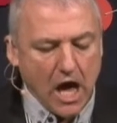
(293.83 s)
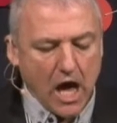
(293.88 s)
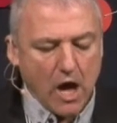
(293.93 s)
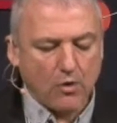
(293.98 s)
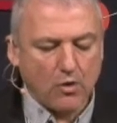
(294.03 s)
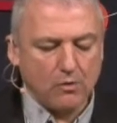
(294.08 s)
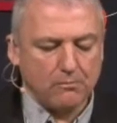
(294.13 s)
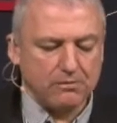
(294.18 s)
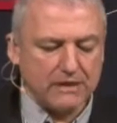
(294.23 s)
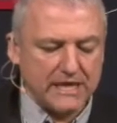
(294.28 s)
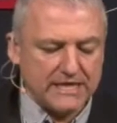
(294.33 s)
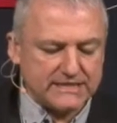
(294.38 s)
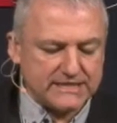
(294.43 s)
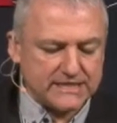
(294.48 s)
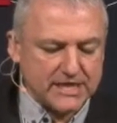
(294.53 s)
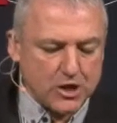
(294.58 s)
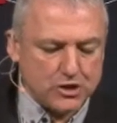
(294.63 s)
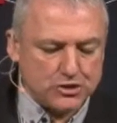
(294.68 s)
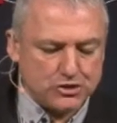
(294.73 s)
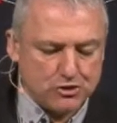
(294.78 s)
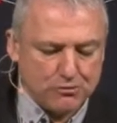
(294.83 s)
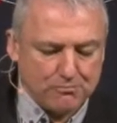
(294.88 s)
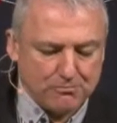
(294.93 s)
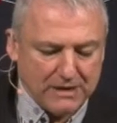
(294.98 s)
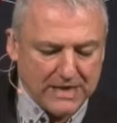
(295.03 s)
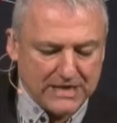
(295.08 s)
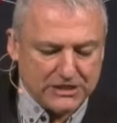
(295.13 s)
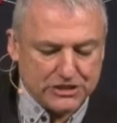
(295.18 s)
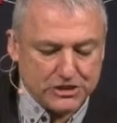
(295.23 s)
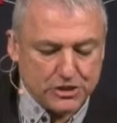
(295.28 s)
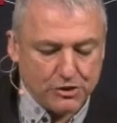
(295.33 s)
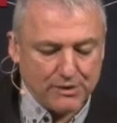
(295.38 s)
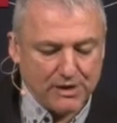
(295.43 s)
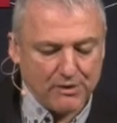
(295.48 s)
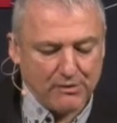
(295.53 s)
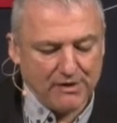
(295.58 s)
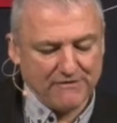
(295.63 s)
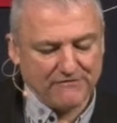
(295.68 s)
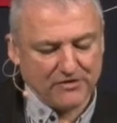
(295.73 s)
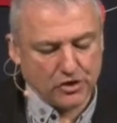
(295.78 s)
I will bless those who bless you,
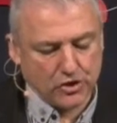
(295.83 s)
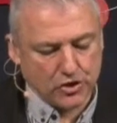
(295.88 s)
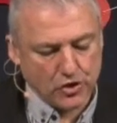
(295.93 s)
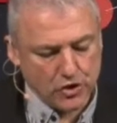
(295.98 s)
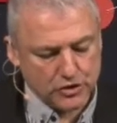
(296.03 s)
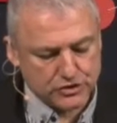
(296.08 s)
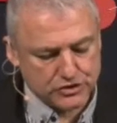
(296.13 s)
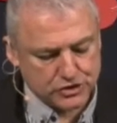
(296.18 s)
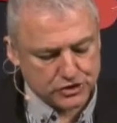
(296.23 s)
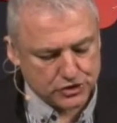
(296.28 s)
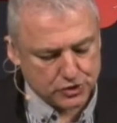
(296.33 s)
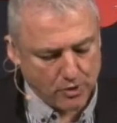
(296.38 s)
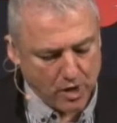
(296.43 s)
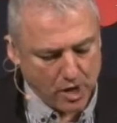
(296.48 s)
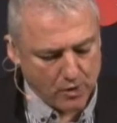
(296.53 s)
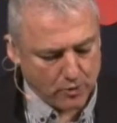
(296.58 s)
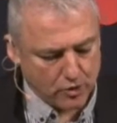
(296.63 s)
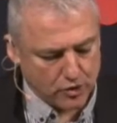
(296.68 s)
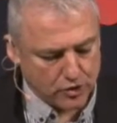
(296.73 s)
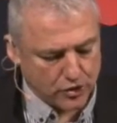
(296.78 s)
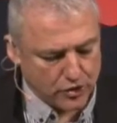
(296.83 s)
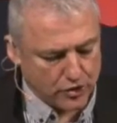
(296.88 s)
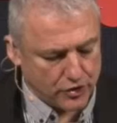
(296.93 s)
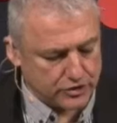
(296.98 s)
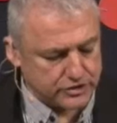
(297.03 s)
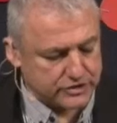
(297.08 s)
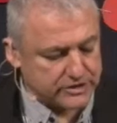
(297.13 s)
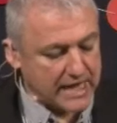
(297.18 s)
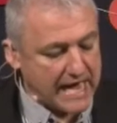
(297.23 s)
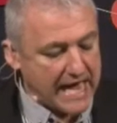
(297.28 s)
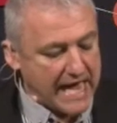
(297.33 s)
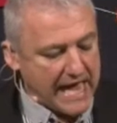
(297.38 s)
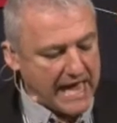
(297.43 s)
and whoever curses you, I will curse,